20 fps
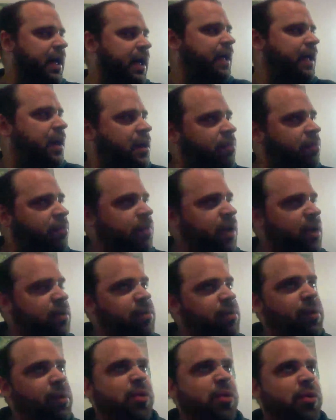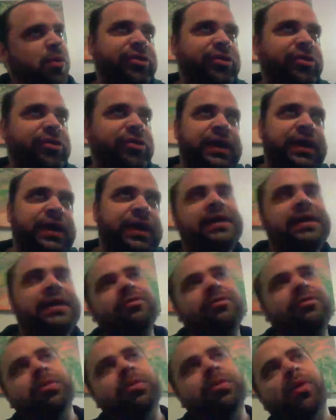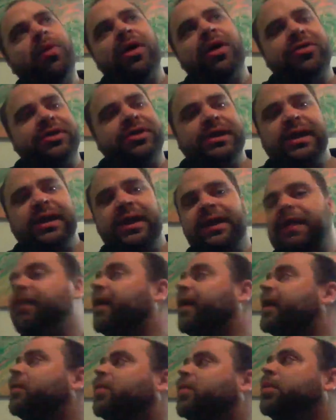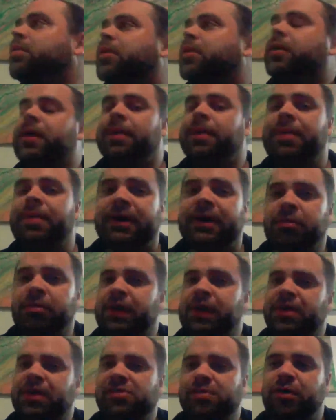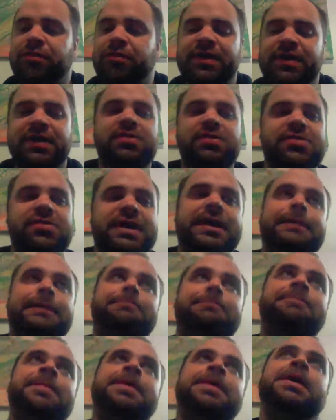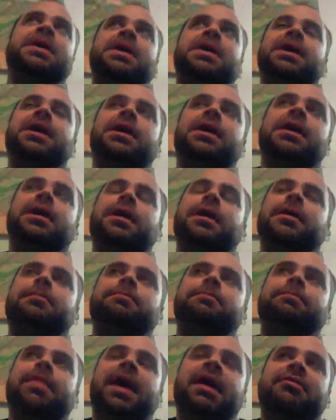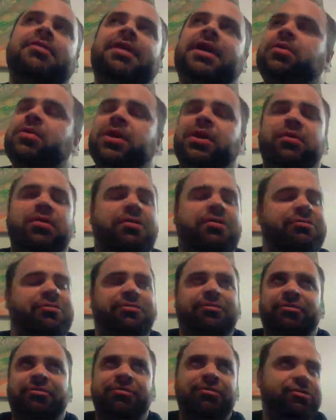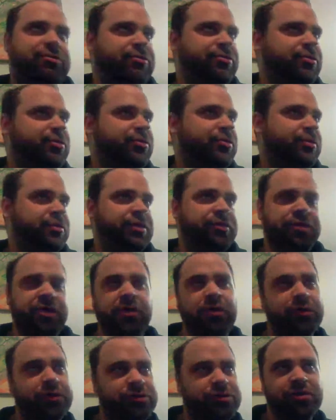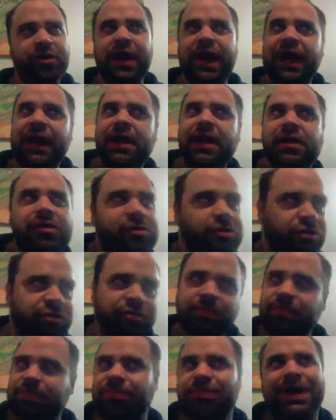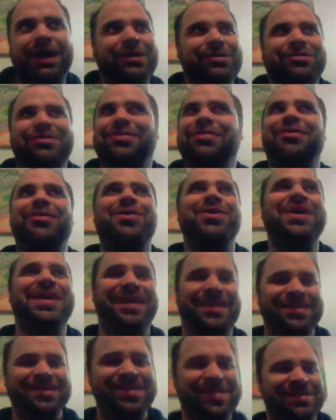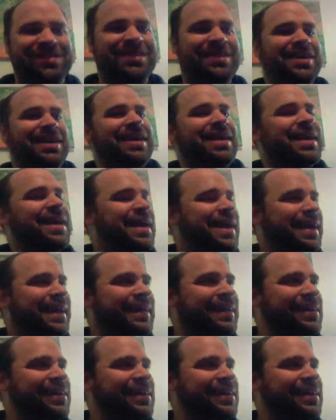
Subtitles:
and maybe people watch it, and if people watch it and they like it, maybe we'll get back to making some more videos again. I've had a really rough, difficult, strange past 4 years, and